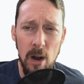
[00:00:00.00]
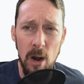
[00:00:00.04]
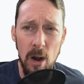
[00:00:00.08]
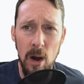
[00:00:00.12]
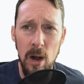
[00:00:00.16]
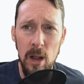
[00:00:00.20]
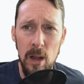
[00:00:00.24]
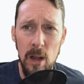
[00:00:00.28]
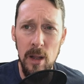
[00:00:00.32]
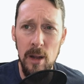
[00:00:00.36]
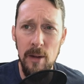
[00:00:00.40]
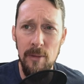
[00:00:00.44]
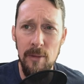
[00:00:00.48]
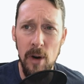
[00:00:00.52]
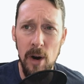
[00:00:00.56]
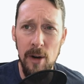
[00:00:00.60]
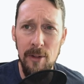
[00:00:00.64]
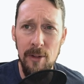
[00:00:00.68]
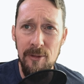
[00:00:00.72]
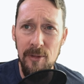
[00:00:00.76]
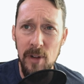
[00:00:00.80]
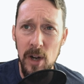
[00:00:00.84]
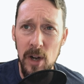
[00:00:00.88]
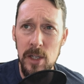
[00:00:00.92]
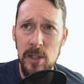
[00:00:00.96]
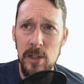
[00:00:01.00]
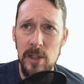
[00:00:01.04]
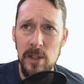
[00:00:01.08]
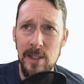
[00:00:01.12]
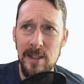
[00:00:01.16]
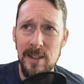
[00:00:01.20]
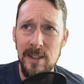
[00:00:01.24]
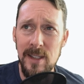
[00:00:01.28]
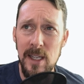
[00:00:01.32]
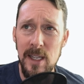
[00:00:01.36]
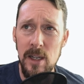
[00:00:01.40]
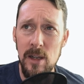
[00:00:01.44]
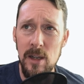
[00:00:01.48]
all of our
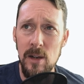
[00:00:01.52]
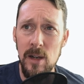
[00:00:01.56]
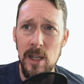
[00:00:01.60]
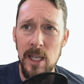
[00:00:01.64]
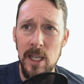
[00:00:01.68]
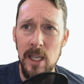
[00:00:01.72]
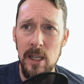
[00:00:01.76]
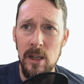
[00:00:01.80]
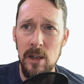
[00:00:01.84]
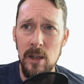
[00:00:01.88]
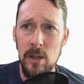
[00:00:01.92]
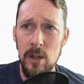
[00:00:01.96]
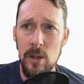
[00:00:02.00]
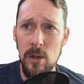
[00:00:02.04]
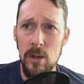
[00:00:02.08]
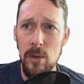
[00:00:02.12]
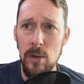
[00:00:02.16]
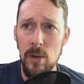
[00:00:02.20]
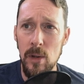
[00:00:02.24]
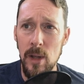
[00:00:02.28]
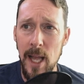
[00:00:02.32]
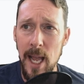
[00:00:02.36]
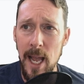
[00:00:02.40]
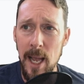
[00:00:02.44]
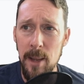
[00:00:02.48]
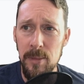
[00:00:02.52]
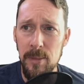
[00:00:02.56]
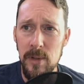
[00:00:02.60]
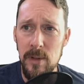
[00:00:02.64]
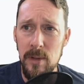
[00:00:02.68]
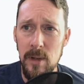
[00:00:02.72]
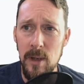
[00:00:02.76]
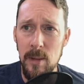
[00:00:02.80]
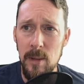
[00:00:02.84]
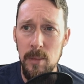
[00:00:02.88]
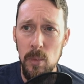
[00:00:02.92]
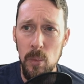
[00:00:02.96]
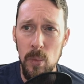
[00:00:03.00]
functions here in Google Apps
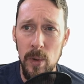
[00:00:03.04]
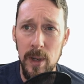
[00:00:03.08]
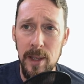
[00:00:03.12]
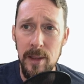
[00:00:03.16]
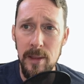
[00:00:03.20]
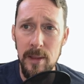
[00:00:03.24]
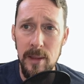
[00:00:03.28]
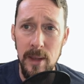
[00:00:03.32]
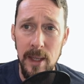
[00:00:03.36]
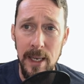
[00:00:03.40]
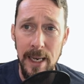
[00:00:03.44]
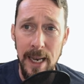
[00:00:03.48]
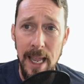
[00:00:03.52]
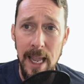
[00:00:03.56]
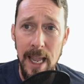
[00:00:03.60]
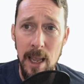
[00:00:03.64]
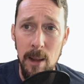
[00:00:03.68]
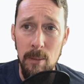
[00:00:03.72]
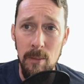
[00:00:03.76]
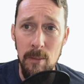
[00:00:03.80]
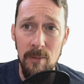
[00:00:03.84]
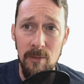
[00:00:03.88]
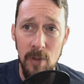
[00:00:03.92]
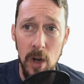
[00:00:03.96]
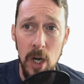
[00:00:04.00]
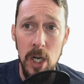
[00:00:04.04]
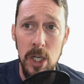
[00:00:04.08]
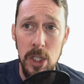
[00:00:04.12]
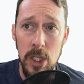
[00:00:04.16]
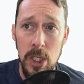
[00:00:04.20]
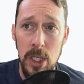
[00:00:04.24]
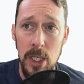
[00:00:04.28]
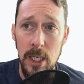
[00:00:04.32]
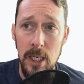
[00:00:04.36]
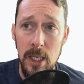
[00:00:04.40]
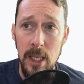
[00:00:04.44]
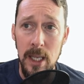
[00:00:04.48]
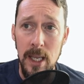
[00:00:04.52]
Script with the name
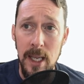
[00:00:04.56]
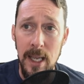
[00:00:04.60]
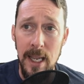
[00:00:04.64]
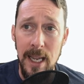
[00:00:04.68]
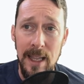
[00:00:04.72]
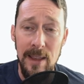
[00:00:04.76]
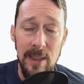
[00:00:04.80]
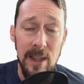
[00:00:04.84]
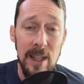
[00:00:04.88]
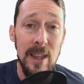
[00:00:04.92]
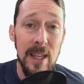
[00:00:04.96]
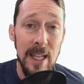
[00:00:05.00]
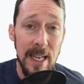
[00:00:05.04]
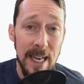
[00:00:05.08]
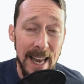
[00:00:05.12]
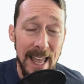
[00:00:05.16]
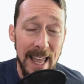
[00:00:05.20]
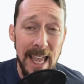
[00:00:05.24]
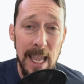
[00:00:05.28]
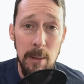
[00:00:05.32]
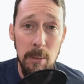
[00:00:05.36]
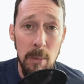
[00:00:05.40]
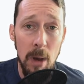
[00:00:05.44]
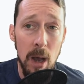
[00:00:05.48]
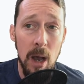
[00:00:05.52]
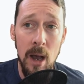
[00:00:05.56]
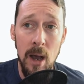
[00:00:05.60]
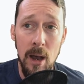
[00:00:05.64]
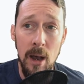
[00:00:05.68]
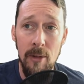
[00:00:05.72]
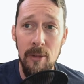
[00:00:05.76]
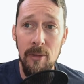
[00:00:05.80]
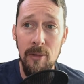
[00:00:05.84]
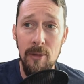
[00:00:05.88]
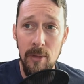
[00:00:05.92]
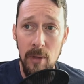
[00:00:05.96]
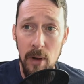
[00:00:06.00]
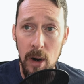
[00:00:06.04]
function and then the name
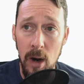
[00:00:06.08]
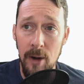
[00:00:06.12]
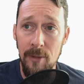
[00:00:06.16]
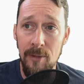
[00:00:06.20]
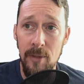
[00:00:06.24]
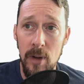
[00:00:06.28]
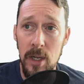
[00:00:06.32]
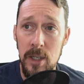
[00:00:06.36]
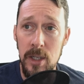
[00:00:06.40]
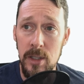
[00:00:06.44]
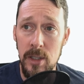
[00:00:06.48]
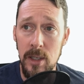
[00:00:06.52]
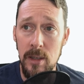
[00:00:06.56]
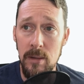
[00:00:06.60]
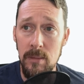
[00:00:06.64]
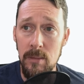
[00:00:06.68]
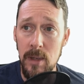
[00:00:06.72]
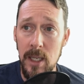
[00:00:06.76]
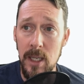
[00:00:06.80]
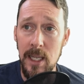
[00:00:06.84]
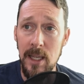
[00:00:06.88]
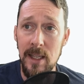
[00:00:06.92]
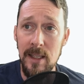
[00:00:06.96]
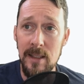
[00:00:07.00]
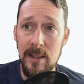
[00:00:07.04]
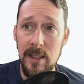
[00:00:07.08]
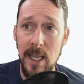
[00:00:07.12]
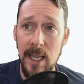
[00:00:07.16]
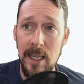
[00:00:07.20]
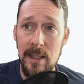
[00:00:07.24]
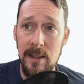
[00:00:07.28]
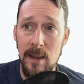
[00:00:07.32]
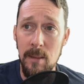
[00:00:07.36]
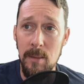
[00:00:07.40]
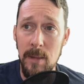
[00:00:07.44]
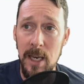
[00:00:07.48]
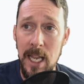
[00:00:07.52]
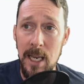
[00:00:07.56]
of our function. In this
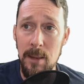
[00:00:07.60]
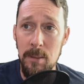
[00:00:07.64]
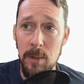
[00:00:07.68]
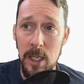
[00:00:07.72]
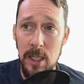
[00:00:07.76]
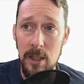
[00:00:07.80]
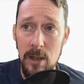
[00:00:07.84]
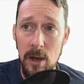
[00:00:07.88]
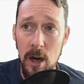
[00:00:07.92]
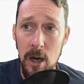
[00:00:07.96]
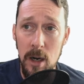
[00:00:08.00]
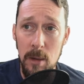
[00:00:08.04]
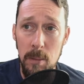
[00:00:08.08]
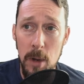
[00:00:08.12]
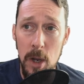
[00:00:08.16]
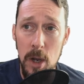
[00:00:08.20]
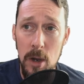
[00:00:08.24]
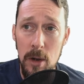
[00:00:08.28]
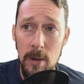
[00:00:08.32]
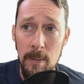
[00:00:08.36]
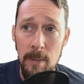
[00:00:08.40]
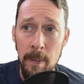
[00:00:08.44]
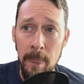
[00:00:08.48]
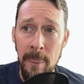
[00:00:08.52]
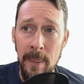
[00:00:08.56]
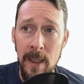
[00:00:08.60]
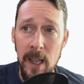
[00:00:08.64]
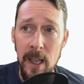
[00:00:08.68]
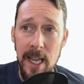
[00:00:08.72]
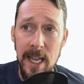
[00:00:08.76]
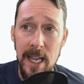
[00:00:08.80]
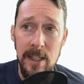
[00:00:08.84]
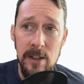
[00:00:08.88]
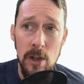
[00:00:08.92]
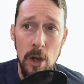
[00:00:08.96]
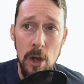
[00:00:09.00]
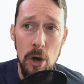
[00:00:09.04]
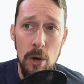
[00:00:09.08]
case, I've named it dark mode.
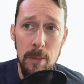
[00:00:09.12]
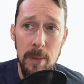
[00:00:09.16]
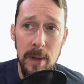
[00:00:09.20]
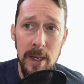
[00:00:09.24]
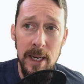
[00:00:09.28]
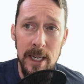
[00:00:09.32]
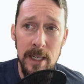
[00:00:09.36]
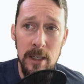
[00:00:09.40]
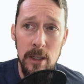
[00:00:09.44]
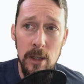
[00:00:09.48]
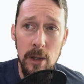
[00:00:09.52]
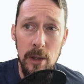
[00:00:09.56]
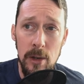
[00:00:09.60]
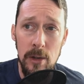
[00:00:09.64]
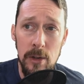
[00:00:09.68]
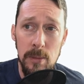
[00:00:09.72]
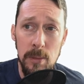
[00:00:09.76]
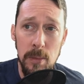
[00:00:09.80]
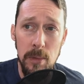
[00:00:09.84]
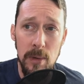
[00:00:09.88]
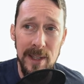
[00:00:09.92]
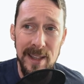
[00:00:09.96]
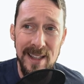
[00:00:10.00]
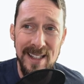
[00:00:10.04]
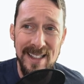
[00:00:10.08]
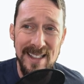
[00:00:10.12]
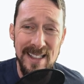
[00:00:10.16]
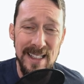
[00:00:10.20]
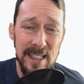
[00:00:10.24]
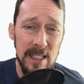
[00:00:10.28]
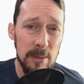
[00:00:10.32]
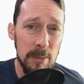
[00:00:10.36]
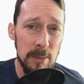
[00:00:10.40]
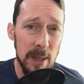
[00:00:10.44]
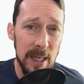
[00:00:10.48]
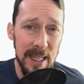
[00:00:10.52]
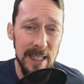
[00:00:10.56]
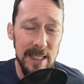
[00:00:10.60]
It's open and close
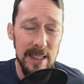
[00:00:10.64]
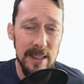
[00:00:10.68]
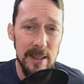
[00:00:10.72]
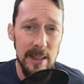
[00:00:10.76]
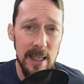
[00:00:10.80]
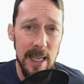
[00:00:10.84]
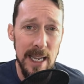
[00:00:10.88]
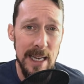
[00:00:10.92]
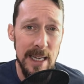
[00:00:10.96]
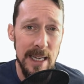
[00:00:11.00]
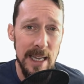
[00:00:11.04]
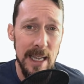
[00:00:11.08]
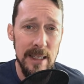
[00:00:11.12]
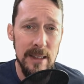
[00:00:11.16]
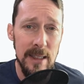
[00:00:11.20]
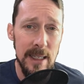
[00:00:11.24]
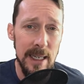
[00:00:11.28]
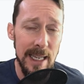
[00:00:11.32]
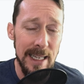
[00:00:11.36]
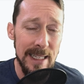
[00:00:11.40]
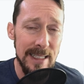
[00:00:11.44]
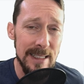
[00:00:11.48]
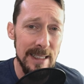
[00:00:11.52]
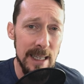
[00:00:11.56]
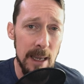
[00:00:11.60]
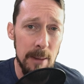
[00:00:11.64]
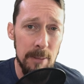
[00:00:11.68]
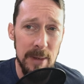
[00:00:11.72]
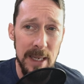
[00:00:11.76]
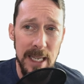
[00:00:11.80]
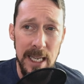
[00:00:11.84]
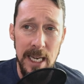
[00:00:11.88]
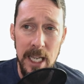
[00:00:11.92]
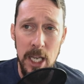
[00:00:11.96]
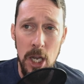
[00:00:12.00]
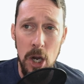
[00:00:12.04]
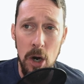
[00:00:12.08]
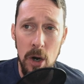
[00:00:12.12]
parentheses because it doesn't accept
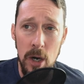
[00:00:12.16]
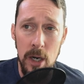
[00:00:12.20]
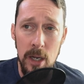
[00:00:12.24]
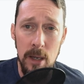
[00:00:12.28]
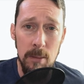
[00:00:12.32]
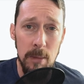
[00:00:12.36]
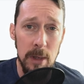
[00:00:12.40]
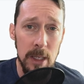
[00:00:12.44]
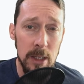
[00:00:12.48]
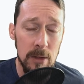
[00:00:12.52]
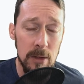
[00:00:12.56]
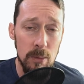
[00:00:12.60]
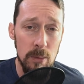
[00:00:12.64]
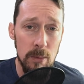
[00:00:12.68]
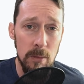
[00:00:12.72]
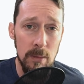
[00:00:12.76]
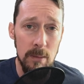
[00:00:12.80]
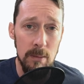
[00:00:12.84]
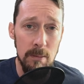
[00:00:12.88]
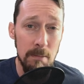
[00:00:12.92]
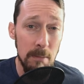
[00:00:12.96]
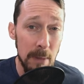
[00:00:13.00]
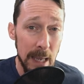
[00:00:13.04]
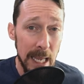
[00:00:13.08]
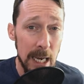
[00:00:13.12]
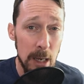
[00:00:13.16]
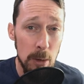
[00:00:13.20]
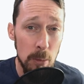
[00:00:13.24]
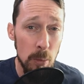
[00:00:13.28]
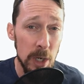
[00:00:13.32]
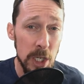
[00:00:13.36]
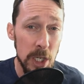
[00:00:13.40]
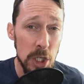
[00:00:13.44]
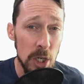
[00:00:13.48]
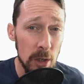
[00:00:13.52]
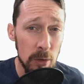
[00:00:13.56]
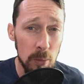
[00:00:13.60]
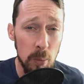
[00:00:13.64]
any arguments, meaning we
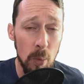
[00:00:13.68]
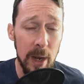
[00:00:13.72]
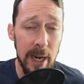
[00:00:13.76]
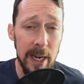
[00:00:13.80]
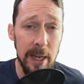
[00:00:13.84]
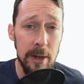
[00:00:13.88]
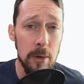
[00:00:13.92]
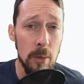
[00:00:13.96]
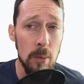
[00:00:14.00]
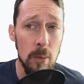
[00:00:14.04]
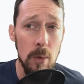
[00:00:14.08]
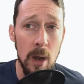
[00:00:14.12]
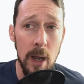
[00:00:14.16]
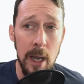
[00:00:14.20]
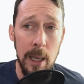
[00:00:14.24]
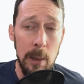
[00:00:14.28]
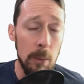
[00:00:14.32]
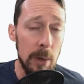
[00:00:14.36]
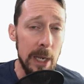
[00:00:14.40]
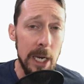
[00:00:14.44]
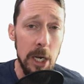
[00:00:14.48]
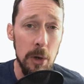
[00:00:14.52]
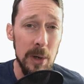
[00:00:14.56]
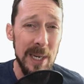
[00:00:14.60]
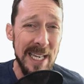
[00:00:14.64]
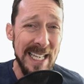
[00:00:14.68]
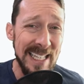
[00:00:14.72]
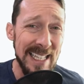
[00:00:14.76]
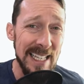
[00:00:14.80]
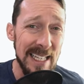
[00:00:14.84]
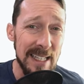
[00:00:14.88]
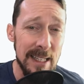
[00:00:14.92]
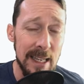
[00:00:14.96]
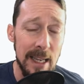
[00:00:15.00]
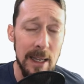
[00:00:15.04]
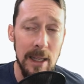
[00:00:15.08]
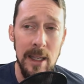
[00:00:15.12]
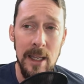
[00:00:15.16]
just want it to run. We don't need to
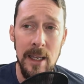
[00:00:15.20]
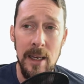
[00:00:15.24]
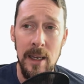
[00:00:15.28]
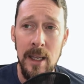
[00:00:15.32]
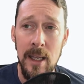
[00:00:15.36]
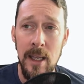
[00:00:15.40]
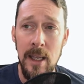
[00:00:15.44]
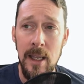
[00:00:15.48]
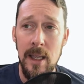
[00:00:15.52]
tell it